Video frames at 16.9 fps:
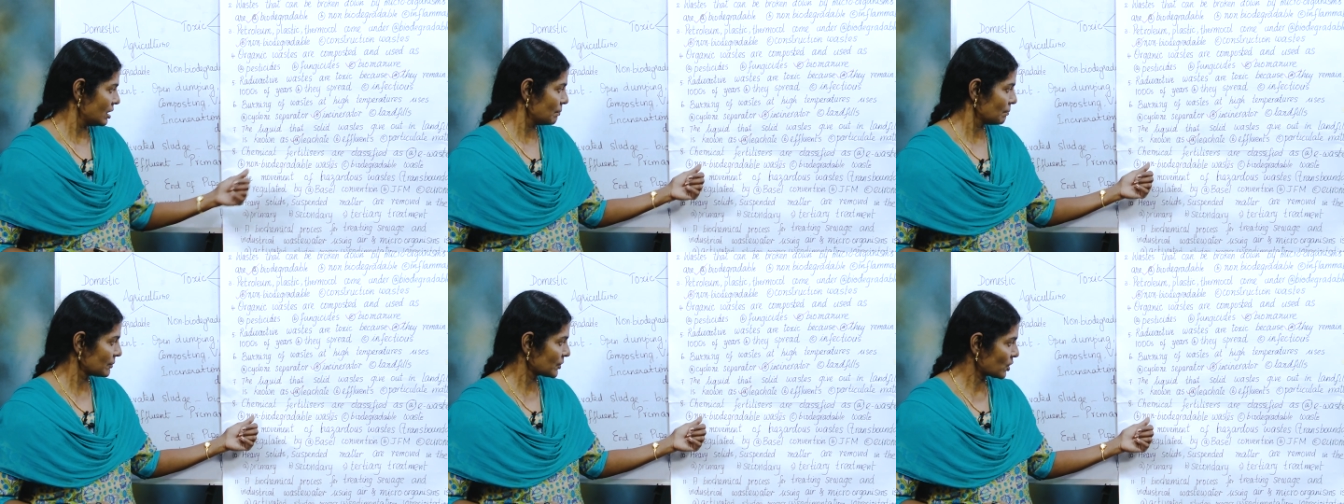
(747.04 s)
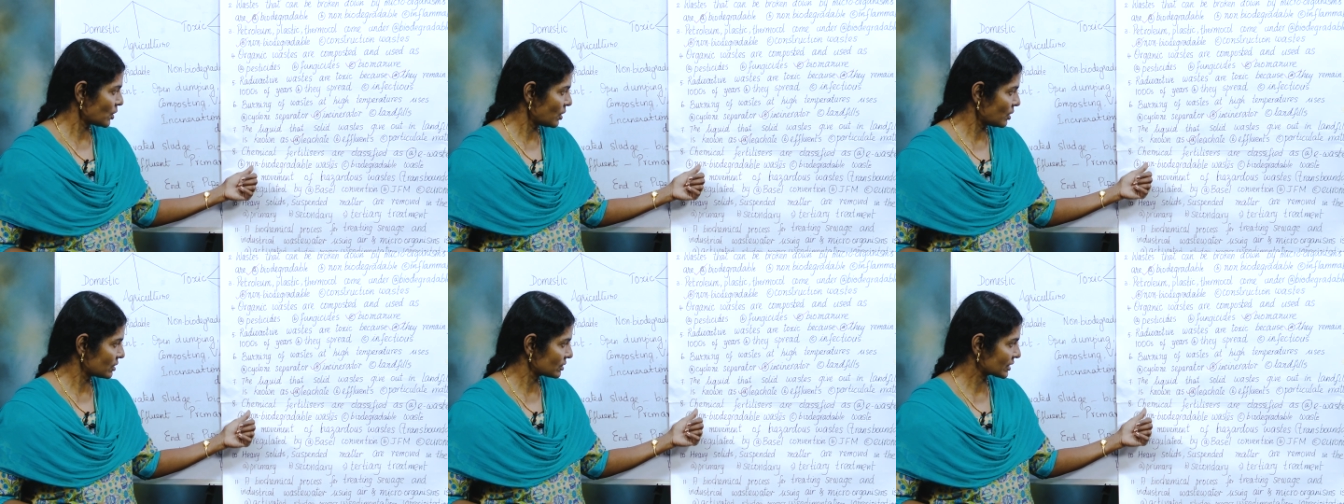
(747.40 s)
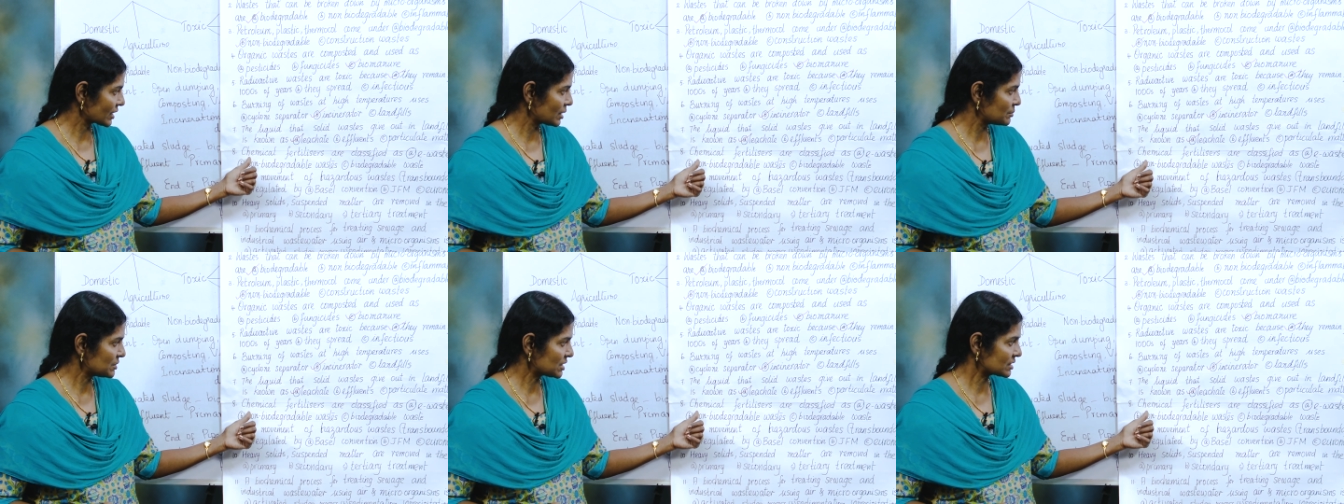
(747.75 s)
No,
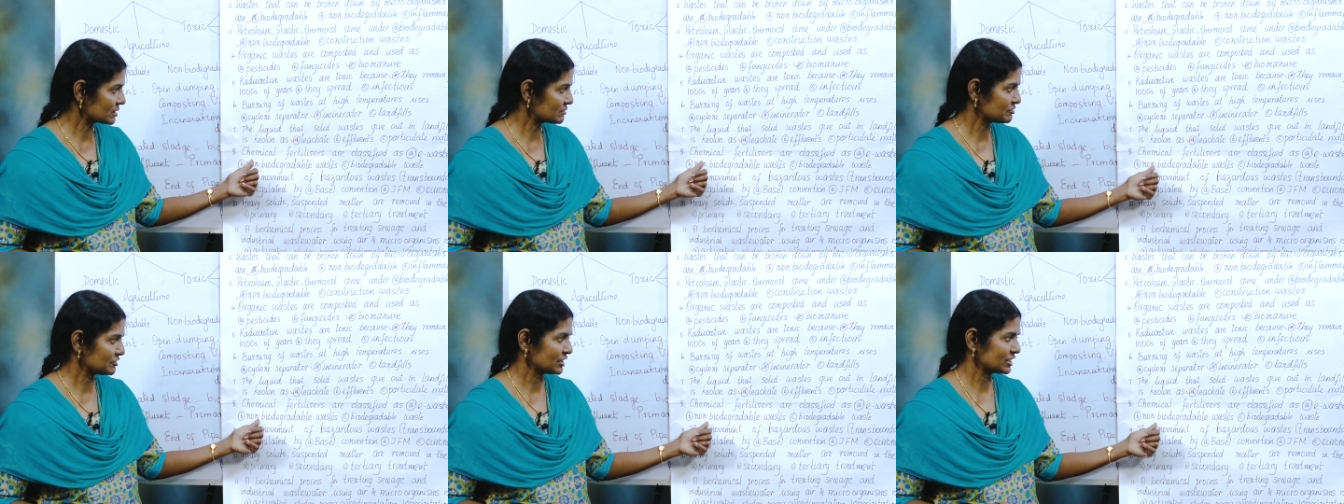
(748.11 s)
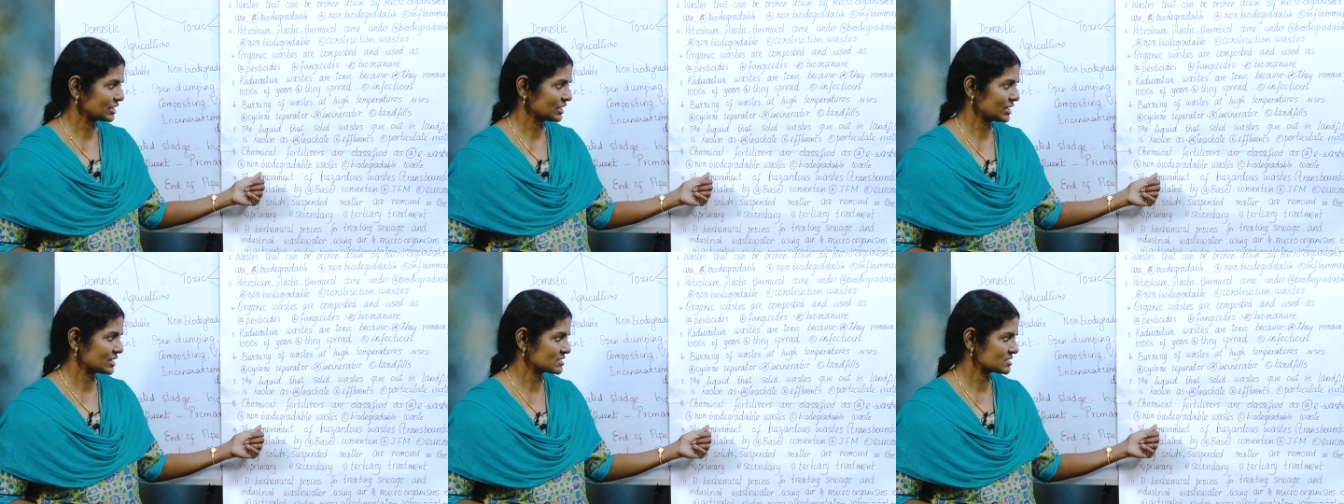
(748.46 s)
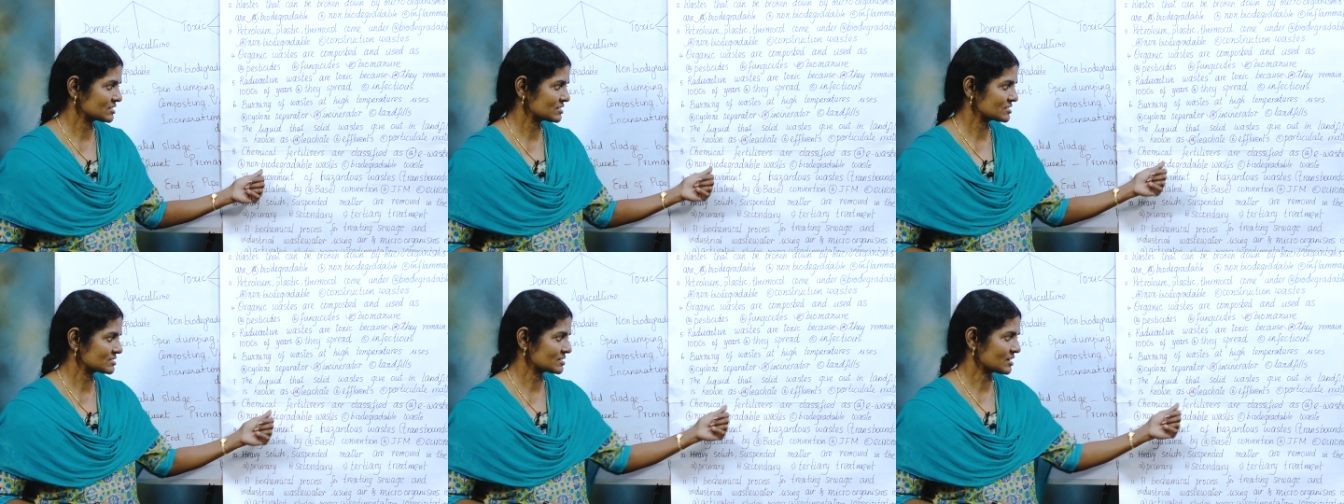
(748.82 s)
chemical
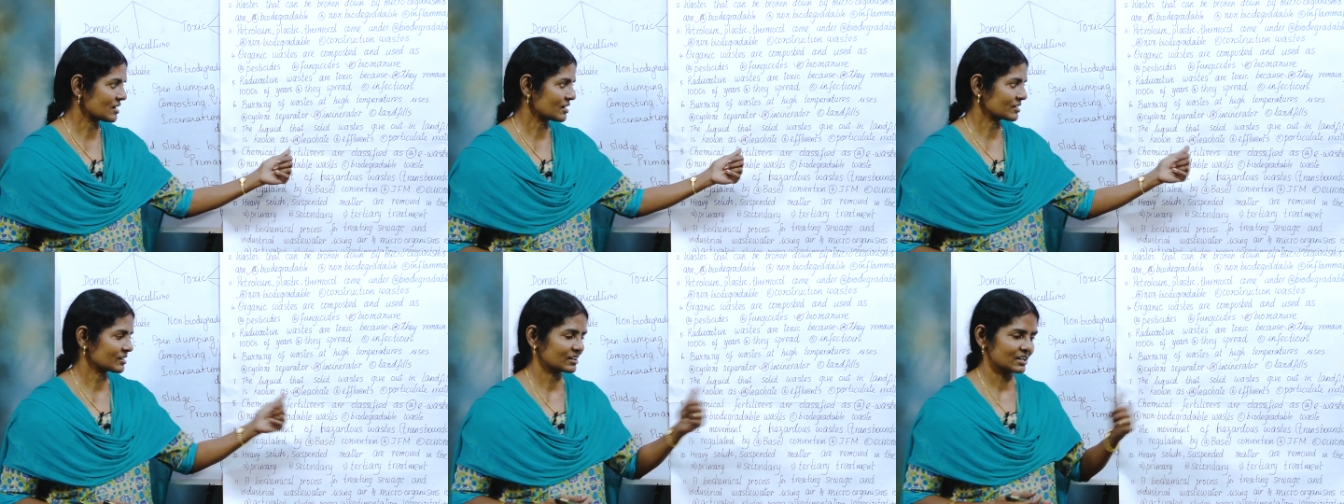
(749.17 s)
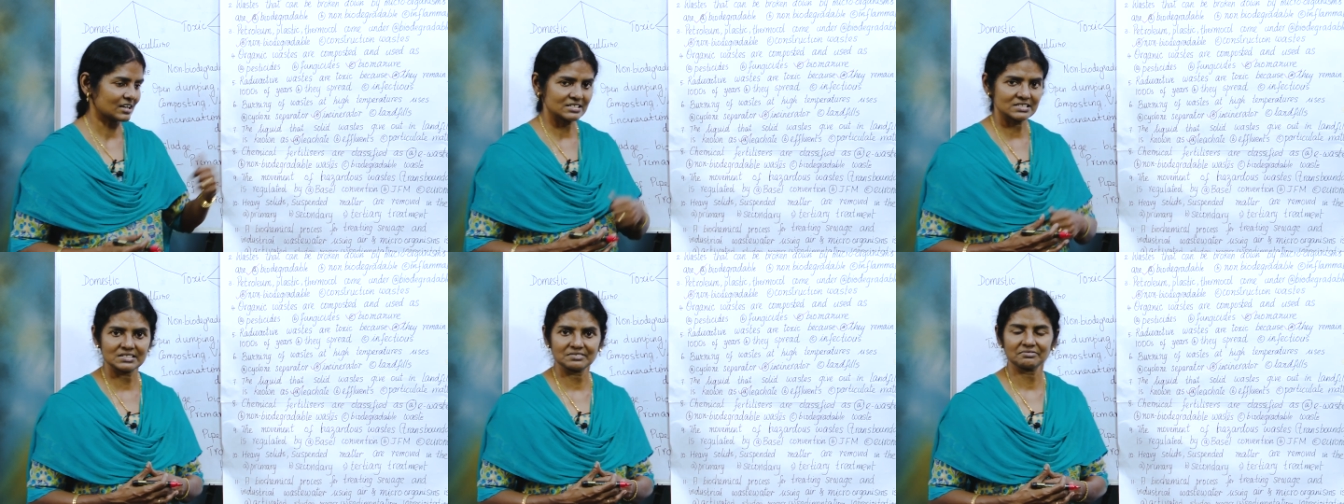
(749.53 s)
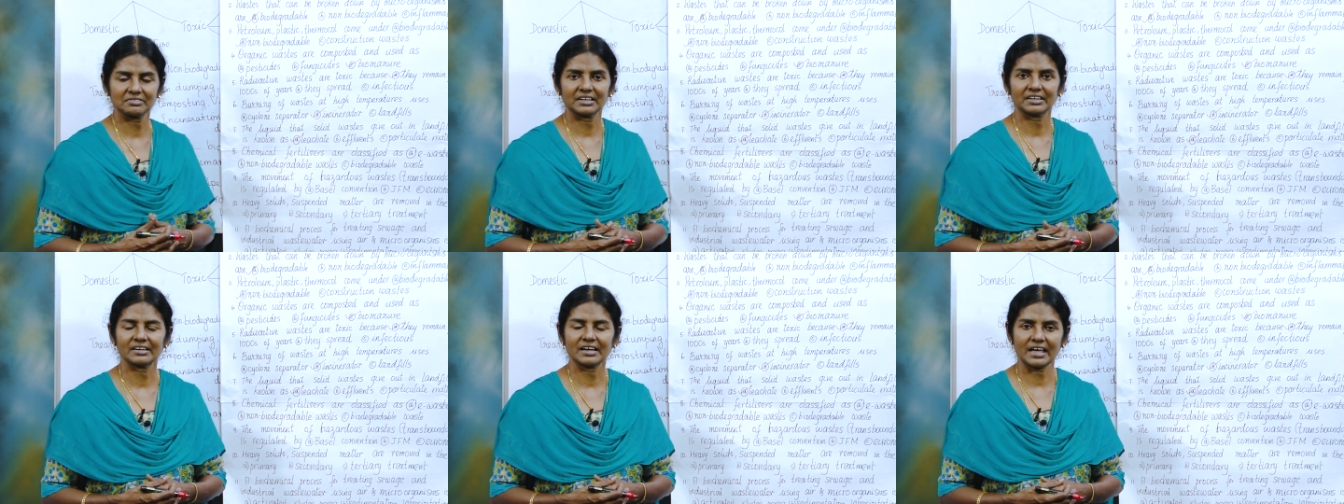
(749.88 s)
fertilizers are
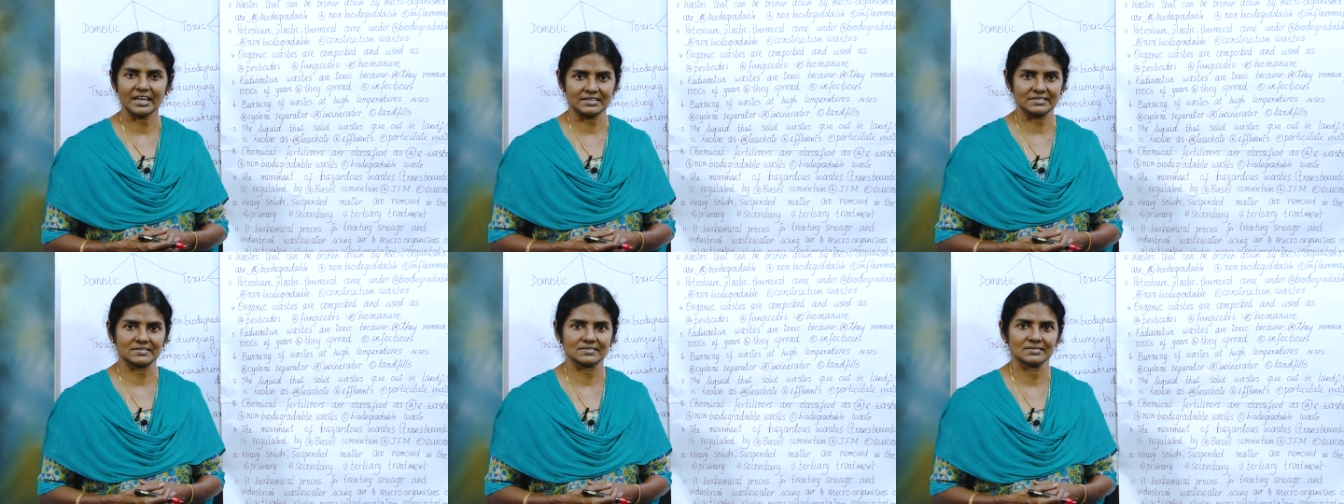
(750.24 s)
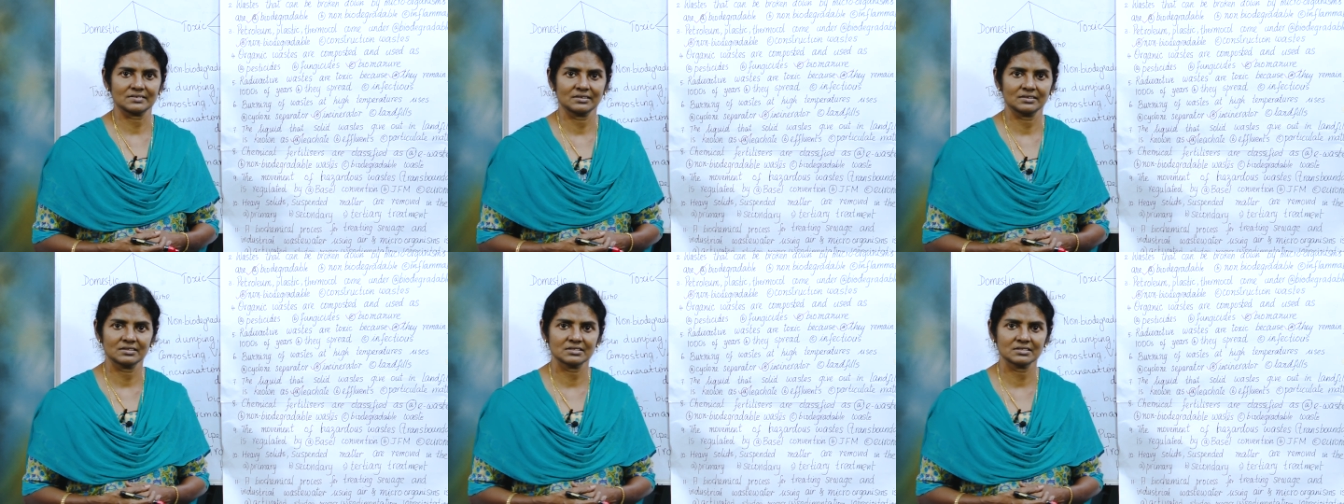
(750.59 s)
classified as.